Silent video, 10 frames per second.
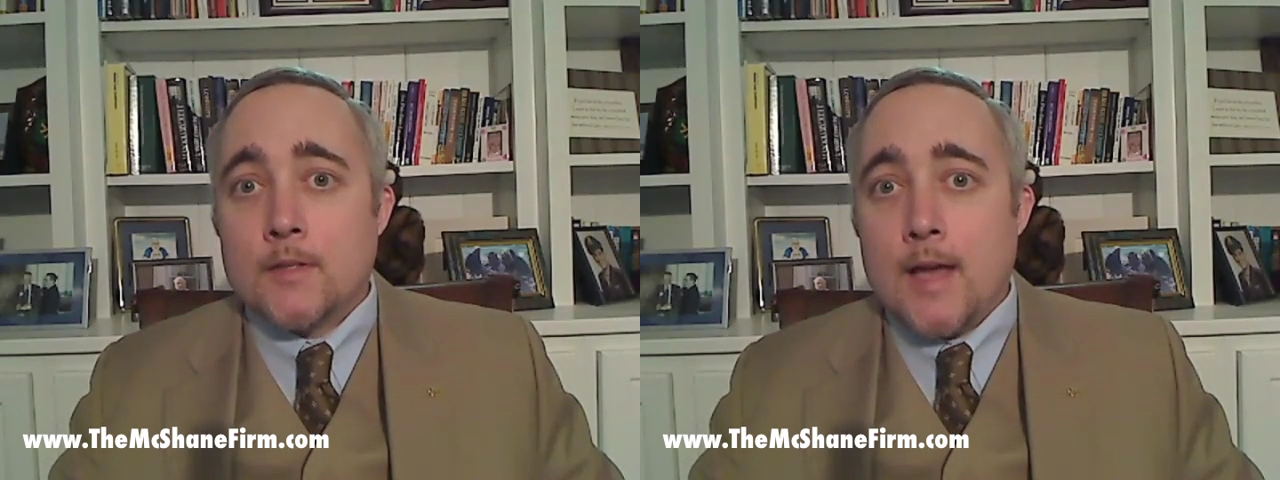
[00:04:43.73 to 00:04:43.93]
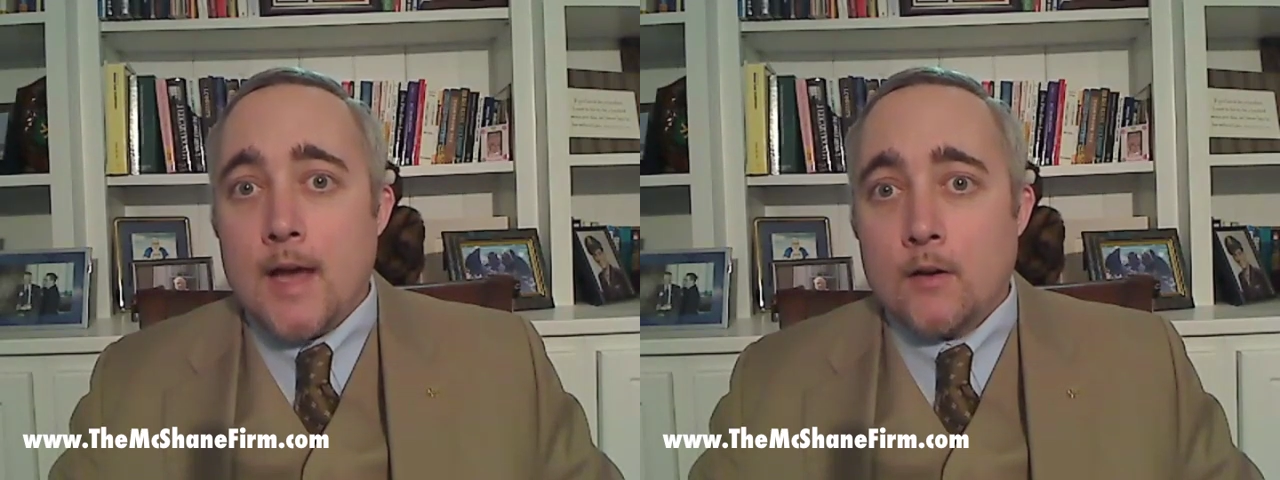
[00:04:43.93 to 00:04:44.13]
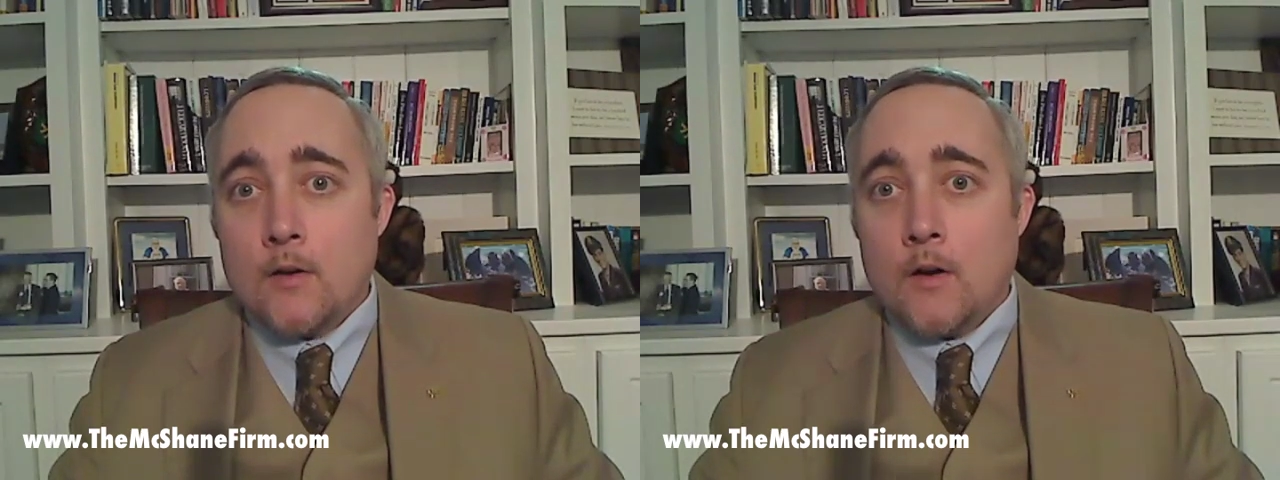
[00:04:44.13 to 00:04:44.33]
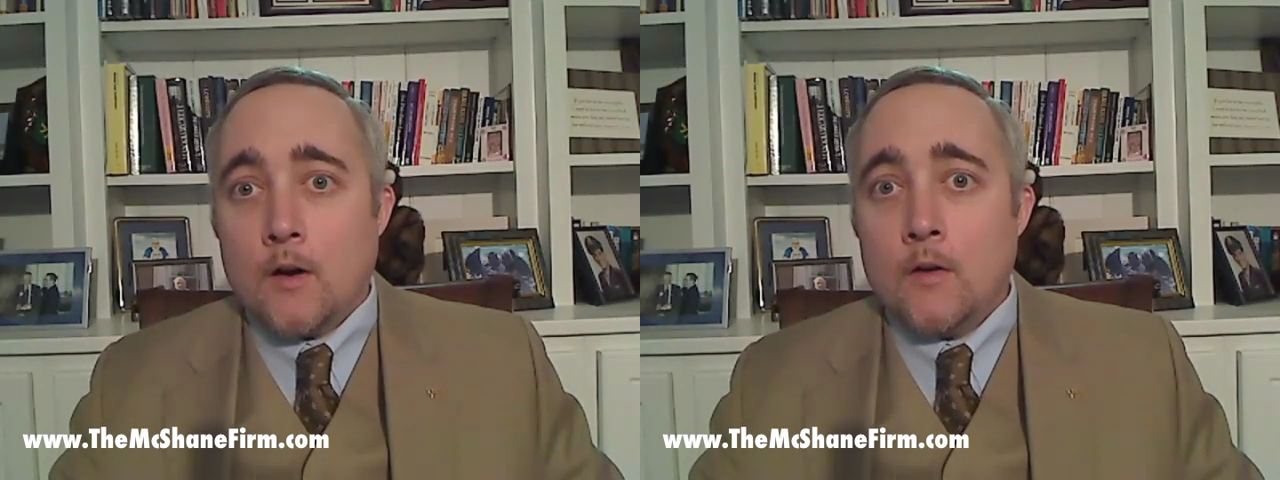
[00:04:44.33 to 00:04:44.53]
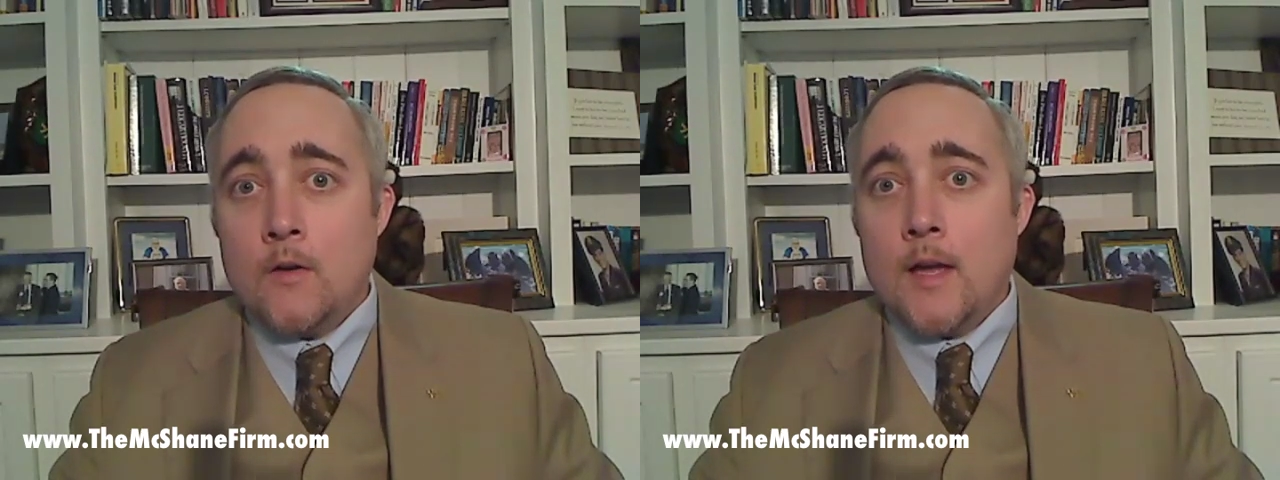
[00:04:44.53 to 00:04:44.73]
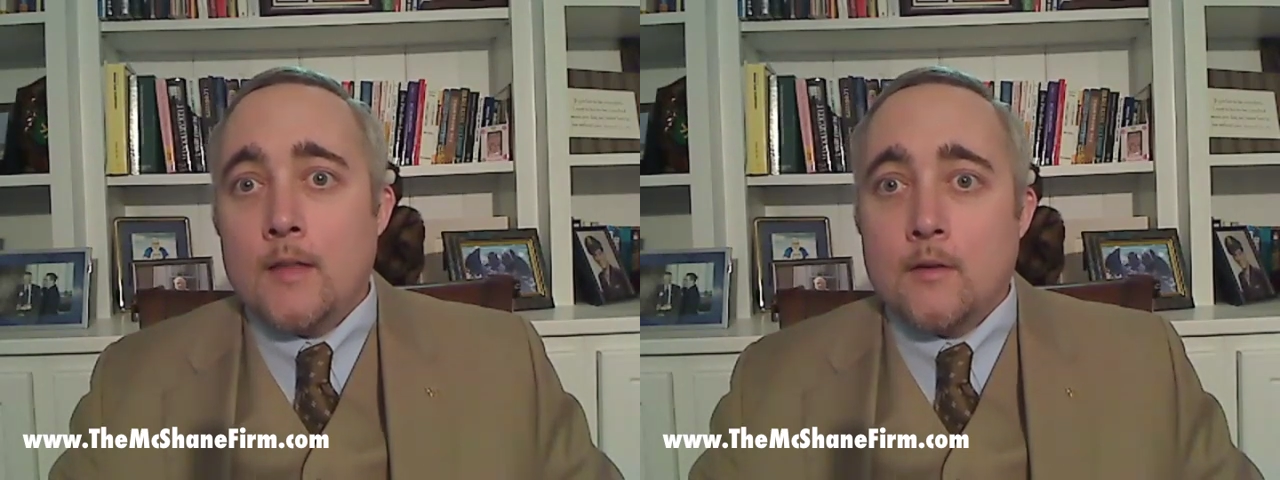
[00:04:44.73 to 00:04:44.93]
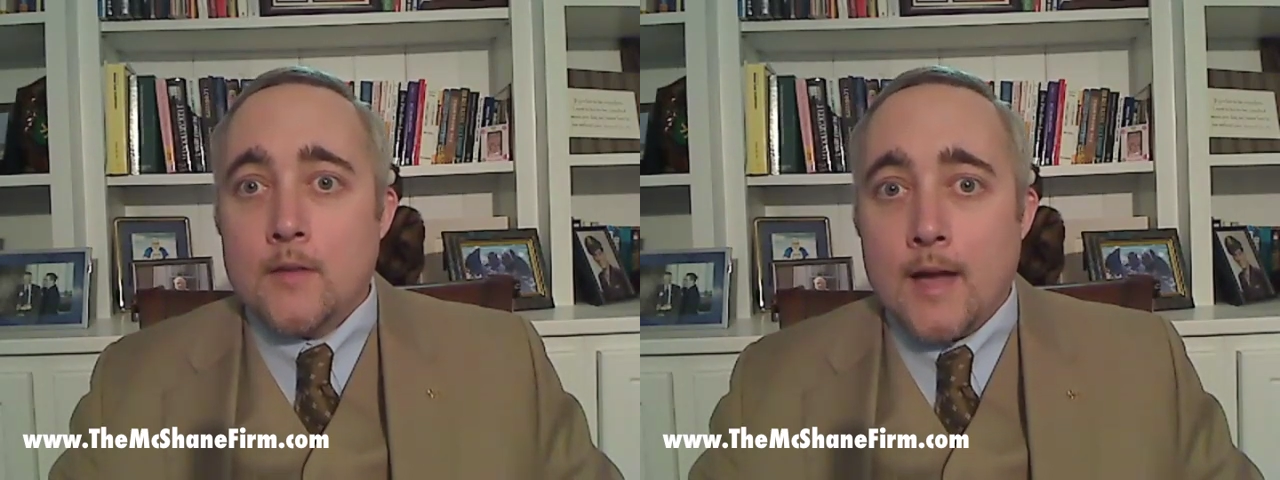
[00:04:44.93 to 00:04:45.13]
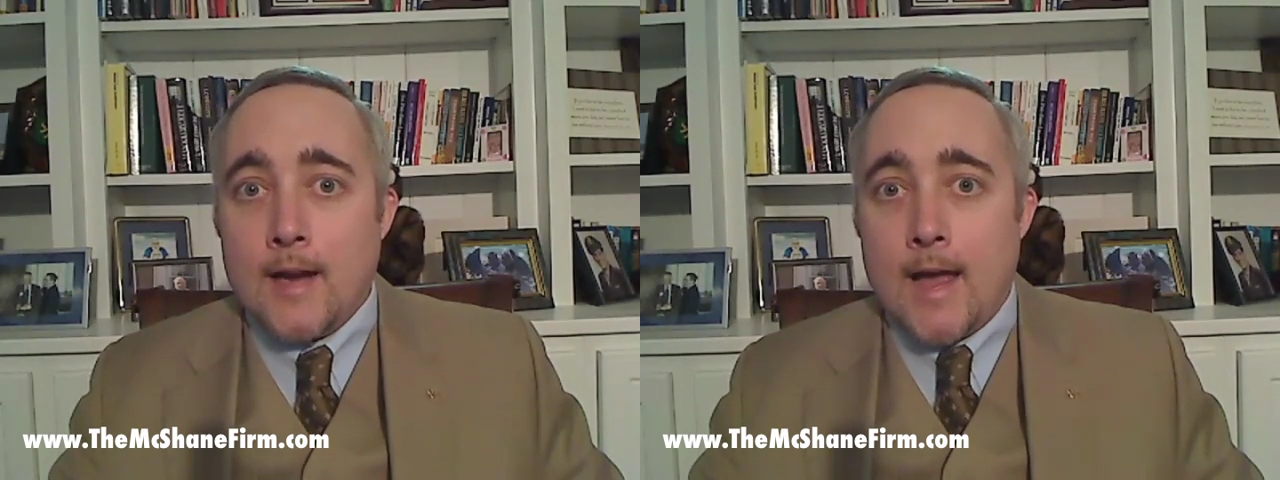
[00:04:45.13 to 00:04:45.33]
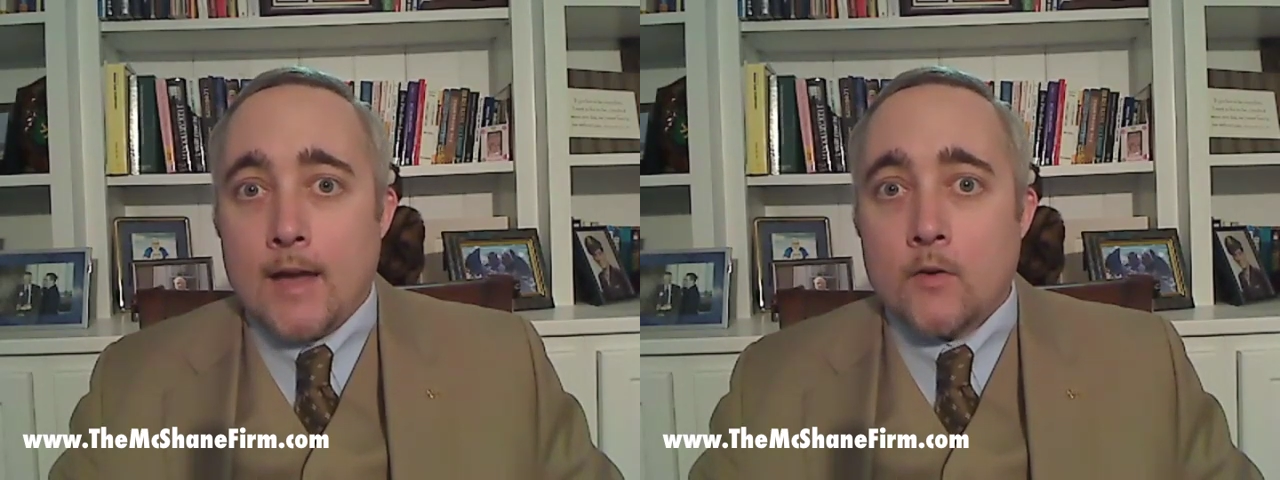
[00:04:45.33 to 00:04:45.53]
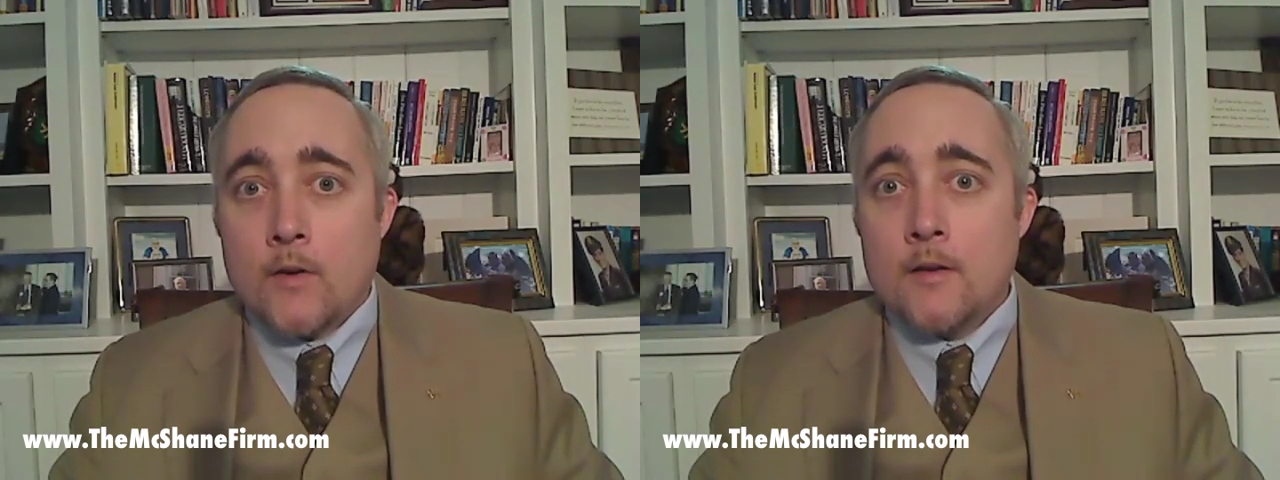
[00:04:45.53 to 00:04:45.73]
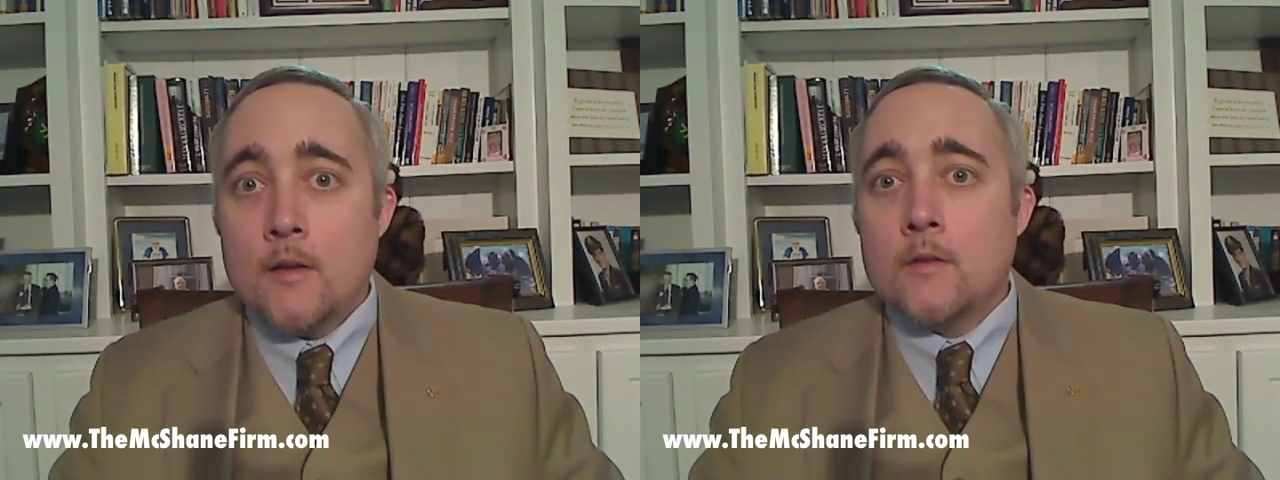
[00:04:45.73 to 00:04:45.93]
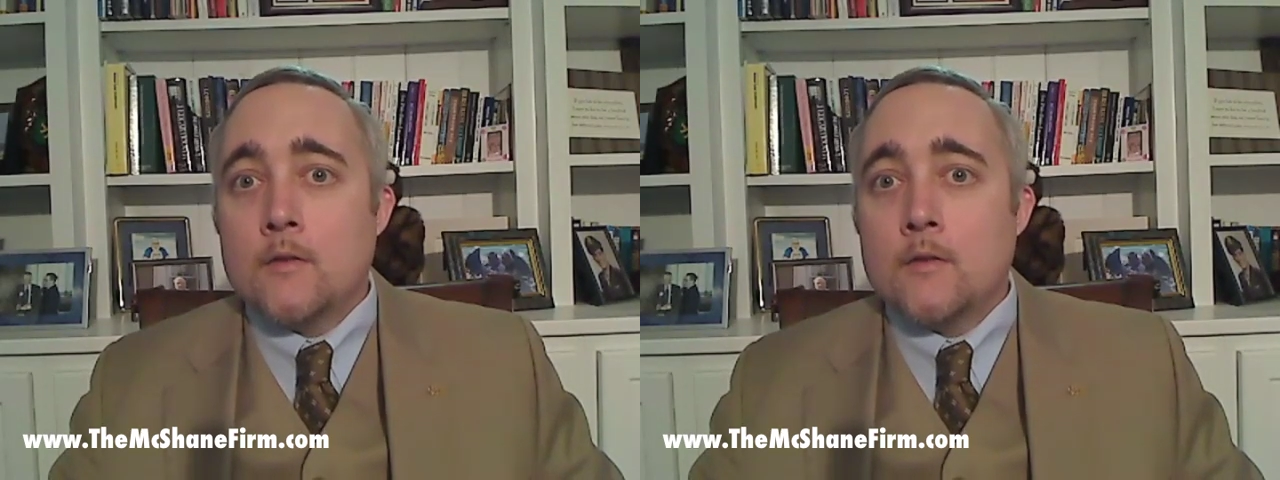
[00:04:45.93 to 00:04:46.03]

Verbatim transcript: to alcohol and they're not accurate,